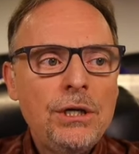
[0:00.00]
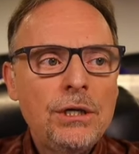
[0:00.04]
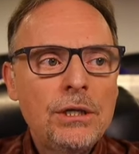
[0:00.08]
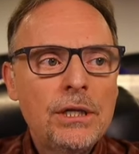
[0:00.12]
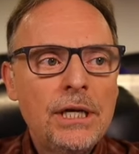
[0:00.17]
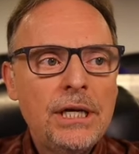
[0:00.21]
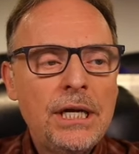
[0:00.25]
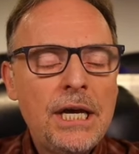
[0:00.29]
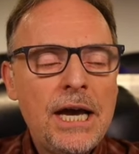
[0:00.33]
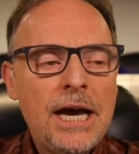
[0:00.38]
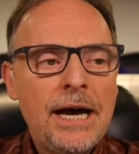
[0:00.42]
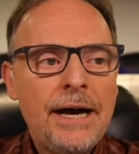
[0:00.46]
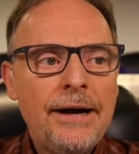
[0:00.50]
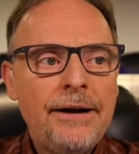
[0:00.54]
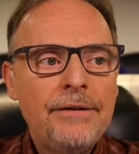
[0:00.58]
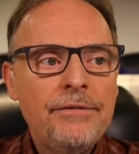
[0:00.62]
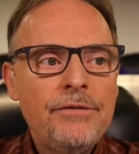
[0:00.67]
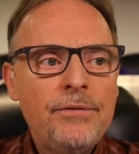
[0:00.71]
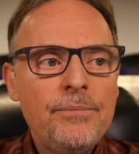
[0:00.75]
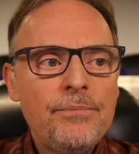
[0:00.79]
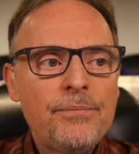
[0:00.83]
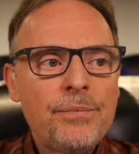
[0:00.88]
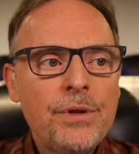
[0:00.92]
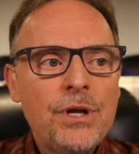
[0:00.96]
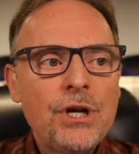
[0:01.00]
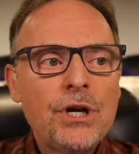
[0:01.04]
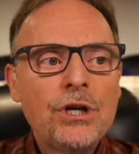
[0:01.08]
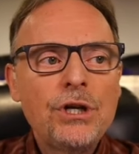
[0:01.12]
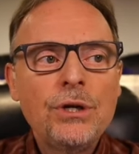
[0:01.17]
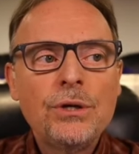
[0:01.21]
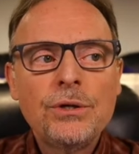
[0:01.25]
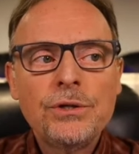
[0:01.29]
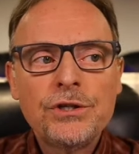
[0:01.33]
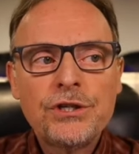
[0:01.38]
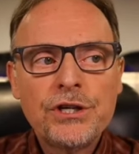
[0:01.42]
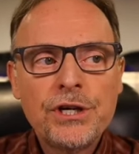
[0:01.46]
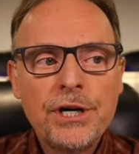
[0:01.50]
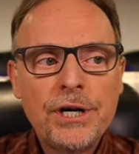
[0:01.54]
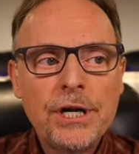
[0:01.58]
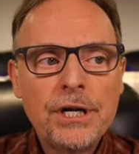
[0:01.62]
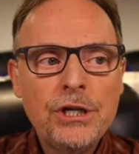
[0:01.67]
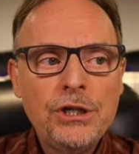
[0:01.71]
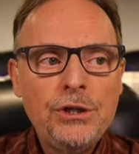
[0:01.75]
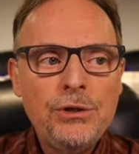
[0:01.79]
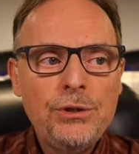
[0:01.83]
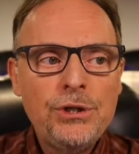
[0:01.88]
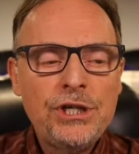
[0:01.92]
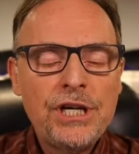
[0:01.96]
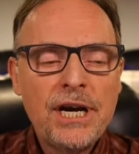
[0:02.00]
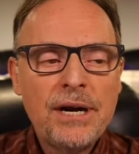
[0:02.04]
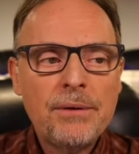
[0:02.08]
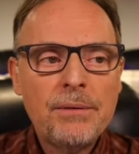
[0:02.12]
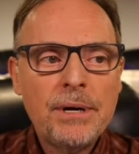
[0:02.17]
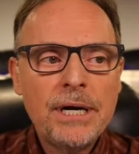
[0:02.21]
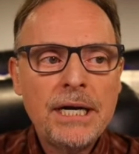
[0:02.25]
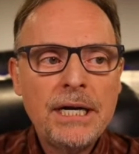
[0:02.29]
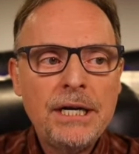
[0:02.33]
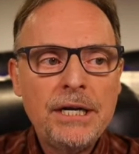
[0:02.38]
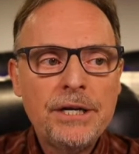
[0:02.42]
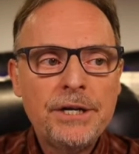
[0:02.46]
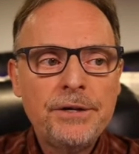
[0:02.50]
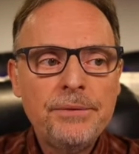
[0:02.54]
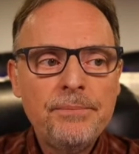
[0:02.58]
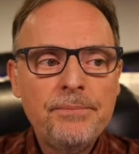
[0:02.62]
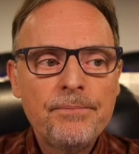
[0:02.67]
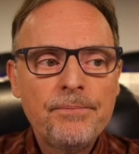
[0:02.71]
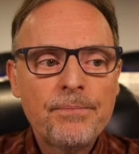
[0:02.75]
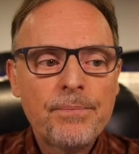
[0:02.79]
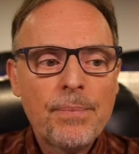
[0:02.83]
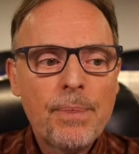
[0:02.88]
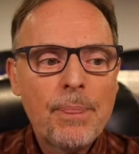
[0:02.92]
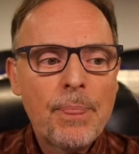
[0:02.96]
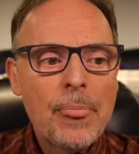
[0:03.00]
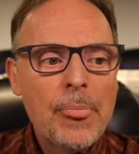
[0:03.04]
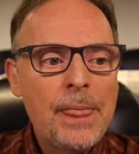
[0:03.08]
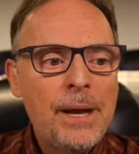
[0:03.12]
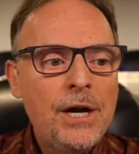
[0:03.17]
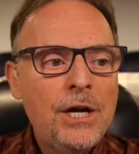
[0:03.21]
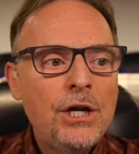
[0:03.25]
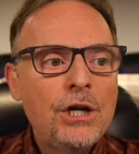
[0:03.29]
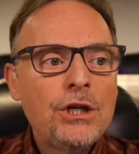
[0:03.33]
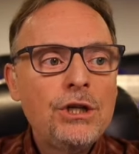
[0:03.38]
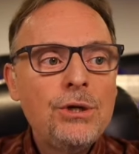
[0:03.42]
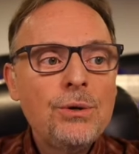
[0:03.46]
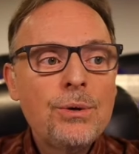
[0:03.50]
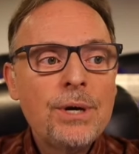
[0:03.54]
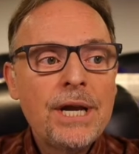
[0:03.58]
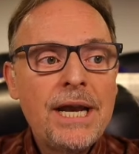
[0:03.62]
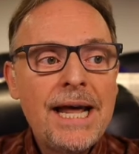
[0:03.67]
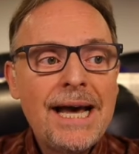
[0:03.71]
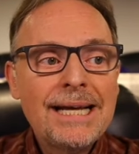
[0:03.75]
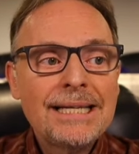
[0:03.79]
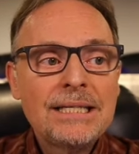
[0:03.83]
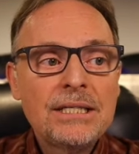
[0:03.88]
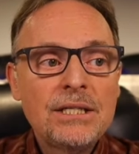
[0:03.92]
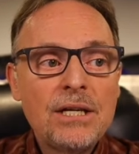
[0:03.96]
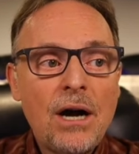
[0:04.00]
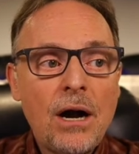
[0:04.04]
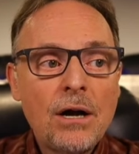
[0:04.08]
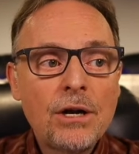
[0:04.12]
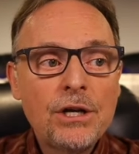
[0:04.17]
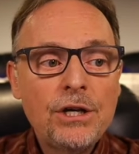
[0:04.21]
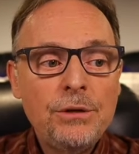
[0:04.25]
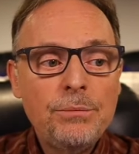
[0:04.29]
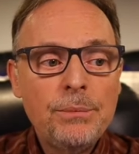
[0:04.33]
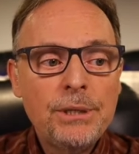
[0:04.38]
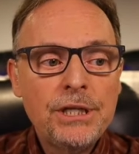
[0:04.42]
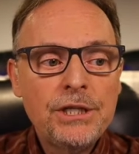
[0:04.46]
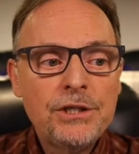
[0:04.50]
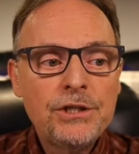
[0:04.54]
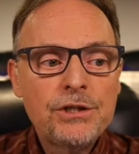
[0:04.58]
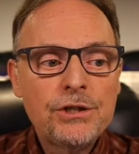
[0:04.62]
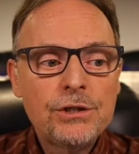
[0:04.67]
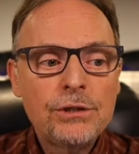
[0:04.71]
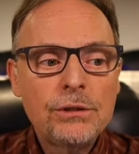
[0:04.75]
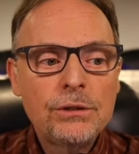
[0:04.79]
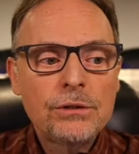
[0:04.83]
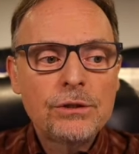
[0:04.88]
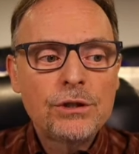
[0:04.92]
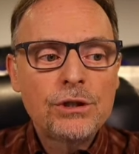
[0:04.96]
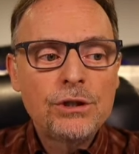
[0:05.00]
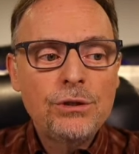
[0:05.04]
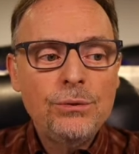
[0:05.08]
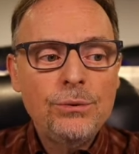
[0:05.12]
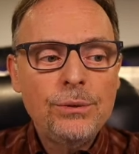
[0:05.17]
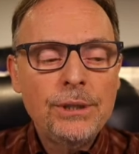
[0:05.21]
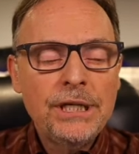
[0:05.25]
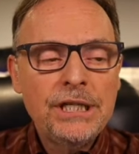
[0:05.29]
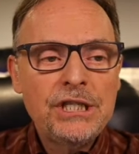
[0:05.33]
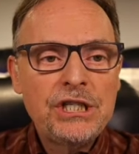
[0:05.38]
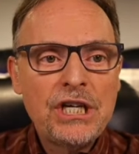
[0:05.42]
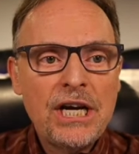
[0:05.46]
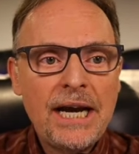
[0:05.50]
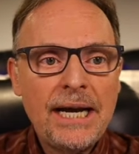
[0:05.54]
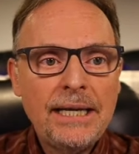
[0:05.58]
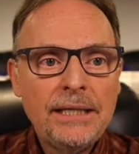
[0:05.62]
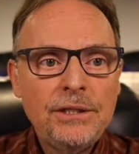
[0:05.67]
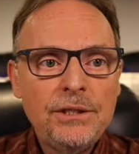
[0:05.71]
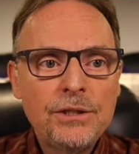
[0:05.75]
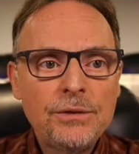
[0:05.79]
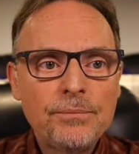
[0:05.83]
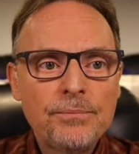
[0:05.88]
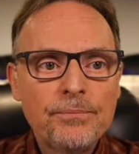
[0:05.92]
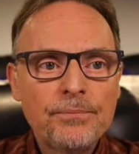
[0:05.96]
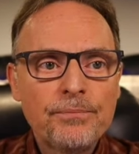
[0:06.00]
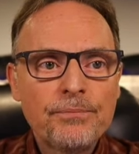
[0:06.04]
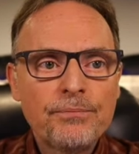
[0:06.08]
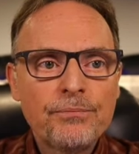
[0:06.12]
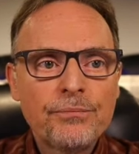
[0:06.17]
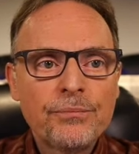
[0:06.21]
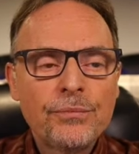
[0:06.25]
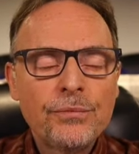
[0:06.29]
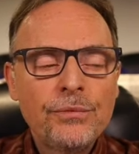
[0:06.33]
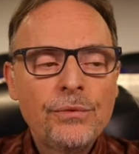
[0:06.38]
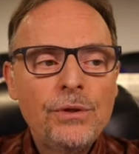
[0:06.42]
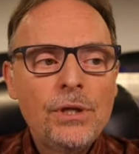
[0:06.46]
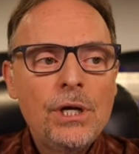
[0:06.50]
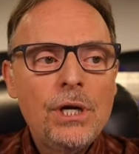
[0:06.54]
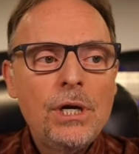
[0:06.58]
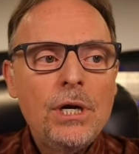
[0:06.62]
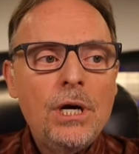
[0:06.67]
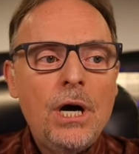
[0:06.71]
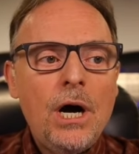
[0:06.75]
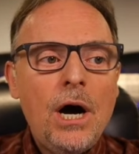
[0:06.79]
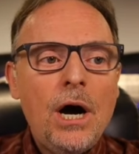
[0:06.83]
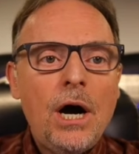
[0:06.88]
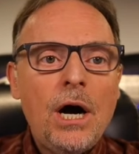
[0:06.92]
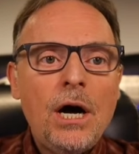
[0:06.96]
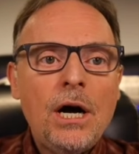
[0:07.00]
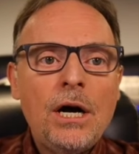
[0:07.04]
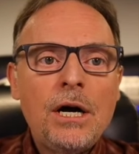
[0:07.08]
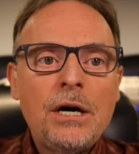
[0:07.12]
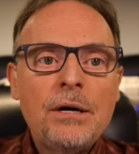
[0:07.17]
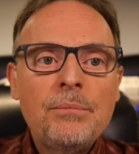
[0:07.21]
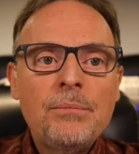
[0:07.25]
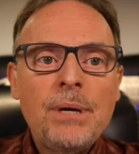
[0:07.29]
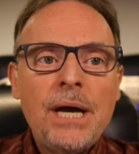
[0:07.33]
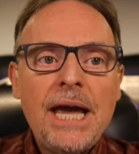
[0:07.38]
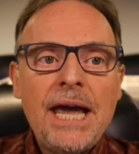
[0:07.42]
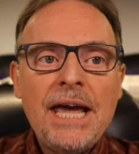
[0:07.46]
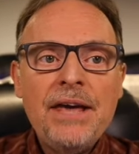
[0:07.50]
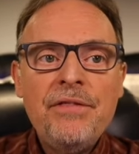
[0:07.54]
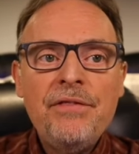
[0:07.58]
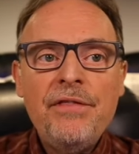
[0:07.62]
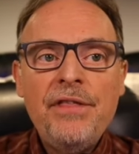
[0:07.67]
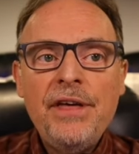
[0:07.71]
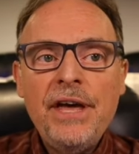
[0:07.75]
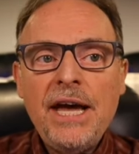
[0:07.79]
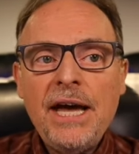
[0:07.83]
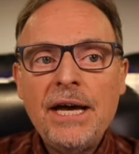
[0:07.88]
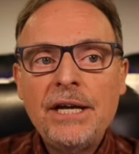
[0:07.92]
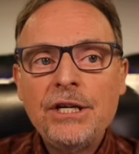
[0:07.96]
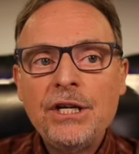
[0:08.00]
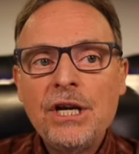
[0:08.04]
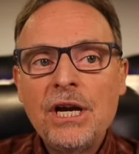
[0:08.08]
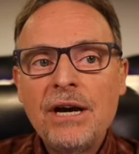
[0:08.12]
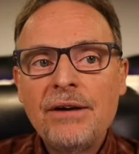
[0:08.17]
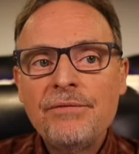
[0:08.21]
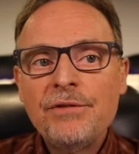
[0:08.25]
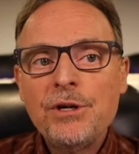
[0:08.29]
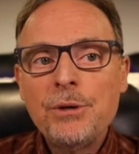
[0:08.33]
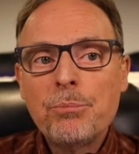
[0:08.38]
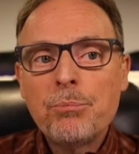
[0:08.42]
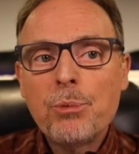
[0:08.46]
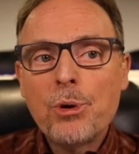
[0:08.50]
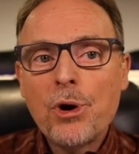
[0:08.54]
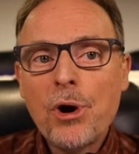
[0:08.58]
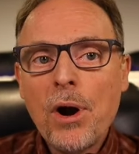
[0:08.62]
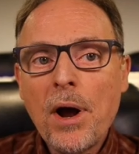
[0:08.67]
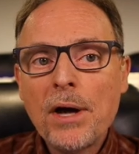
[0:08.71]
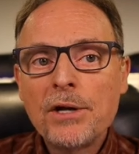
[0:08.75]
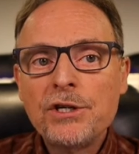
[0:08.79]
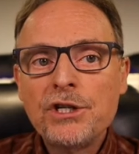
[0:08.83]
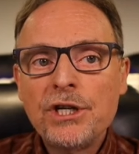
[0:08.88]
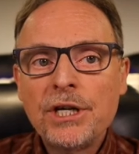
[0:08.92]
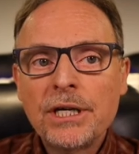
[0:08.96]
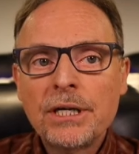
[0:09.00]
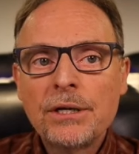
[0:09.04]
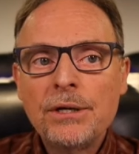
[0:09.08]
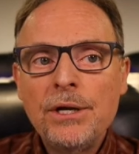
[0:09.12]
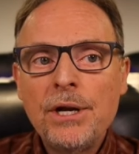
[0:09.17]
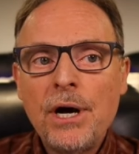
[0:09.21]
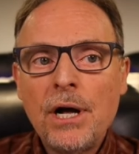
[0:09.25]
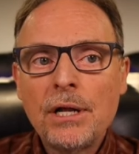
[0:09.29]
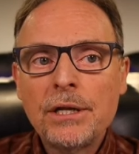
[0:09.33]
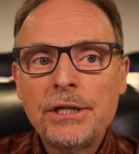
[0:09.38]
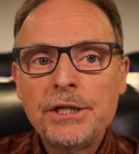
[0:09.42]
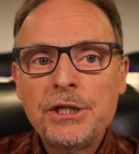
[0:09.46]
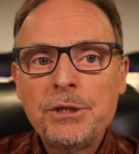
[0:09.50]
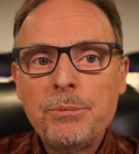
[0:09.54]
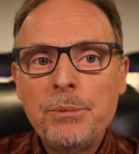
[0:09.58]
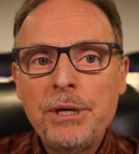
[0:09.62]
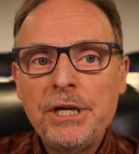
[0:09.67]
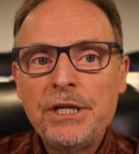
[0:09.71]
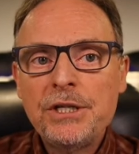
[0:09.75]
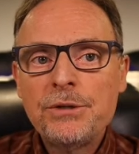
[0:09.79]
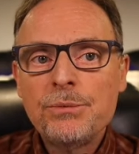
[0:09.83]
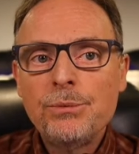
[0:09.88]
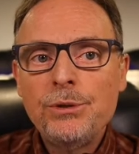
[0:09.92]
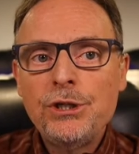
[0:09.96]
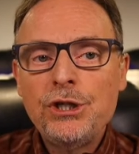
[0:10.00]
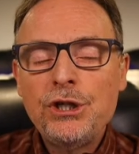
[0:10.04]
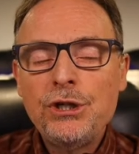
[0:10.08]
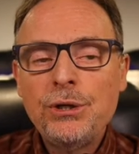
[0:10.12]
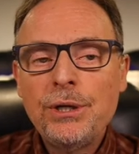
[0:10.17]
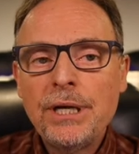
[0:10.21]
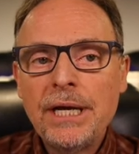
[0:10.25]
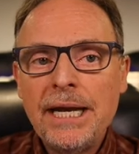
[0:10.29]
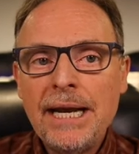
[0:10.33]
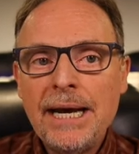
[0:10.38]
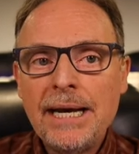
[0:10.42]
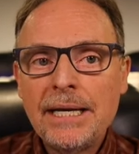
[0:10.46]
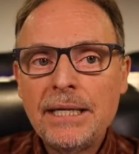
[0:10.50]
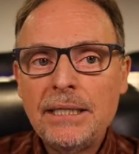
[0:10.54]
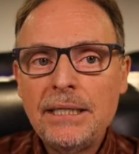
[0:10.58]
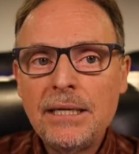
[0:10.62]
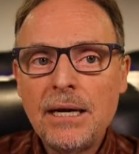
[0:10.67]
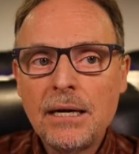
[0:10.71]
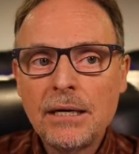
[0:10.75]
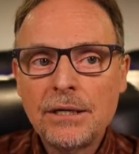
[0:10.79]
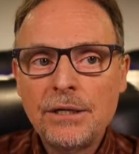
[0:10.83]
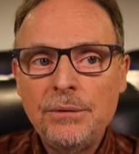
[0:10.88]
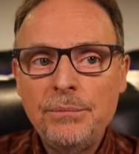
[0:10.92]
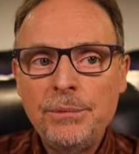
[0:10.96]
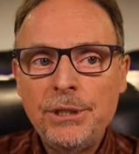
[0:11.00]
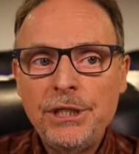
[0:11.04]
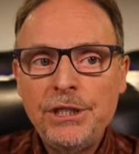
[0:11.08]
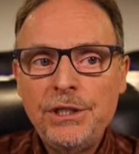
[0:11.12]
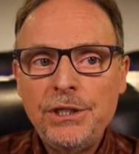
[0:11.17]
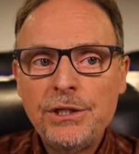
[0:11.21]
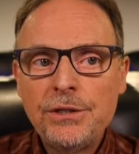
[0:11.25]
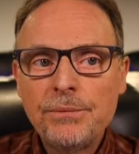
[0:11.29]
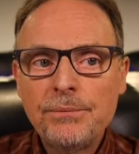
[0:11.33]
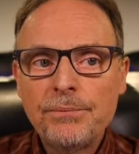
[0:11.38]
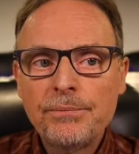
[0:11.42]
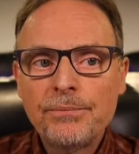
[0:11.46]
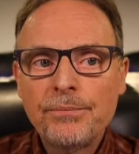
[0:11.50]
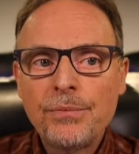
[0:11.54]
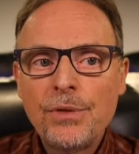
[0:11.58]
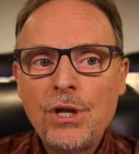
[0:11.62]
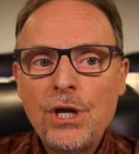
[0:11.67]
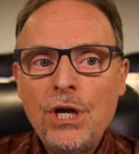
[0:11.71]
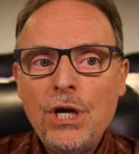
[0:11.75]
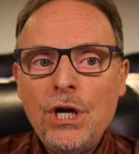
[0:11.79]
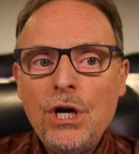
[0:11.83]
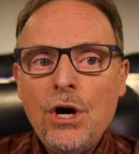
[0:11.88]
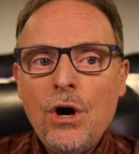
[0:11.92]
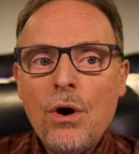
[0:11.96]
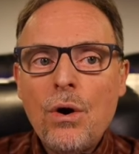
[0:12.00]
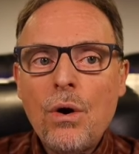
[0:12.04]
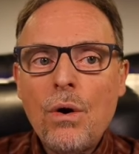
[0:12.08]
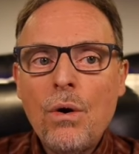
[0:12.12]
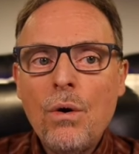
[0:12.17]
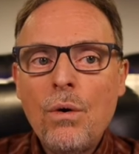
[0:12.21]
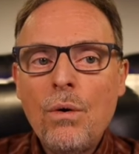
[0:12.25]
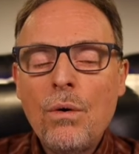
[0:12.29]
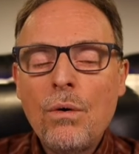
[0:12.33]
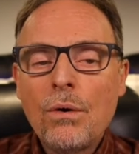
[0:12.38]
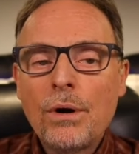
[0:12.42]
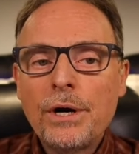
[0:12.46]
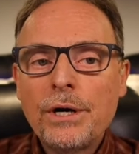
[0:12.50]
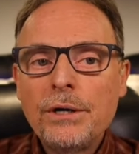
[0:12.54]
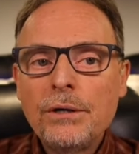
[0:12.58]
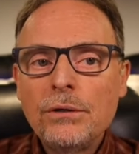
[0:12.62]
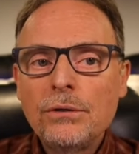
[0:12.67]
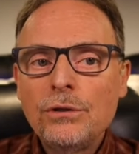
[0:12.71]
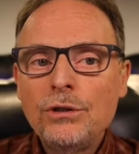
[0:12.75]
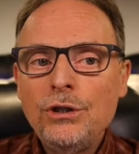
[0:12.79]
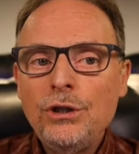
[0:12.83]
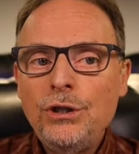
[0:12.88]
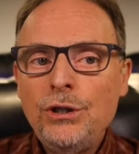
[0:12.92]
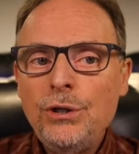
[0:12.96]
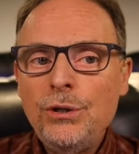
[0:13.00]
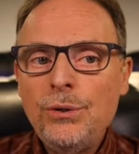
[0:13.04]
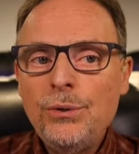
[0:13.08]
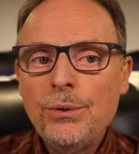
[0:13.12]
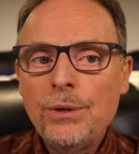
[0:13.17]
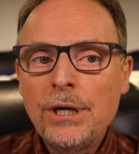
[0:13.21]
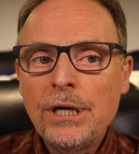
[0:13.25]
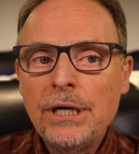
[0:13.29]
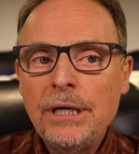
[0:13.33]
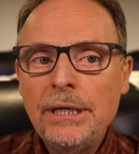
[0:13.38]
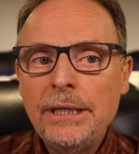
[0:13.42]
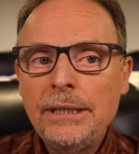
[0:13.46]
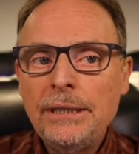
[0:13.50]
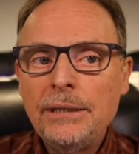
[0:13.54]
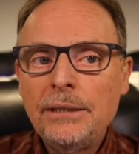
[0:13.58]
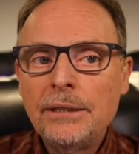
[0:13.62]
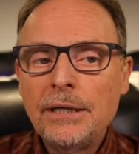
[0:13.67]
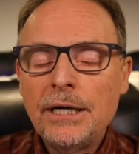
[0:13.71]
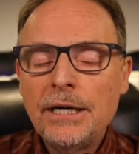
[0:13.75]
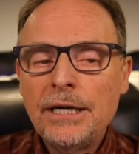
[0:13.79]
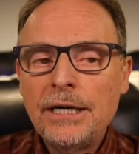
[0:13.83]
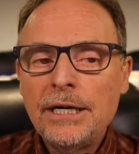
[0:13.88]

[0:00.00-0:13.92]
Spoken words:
that you have. You can start a new chat right here. You can add documents to a chat. And then you have your project knowledge base, which you can add a document, or you can